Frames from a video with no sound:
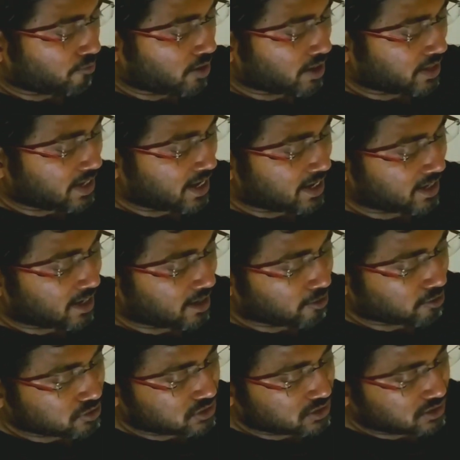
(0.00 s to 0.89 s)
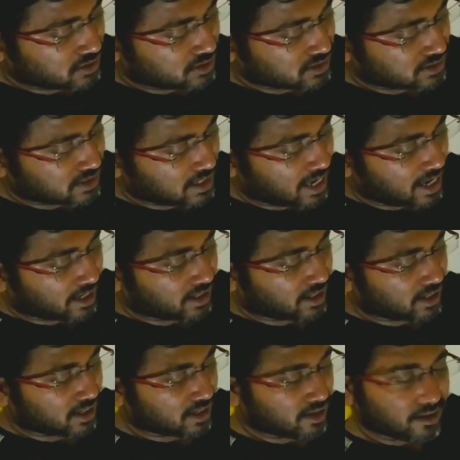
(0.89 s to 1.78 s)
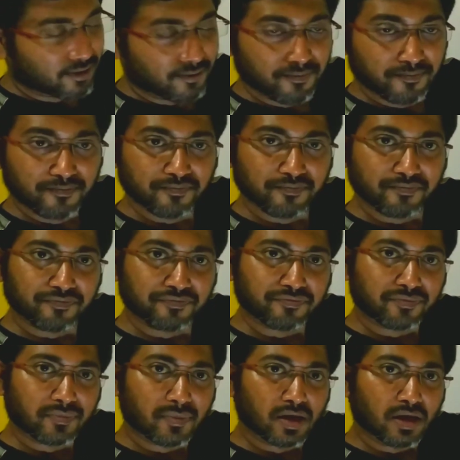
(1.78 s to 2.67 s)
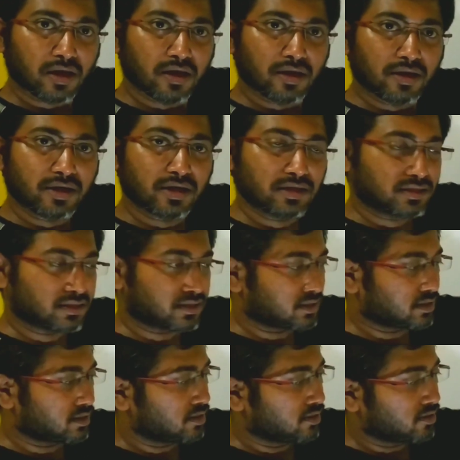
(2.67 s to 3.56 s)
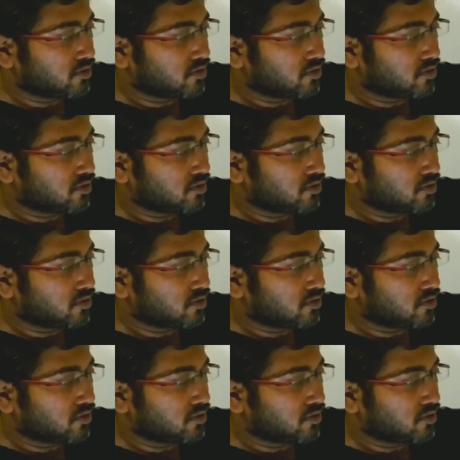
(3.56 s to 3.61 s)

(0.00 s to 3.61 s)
one analogy, this angle is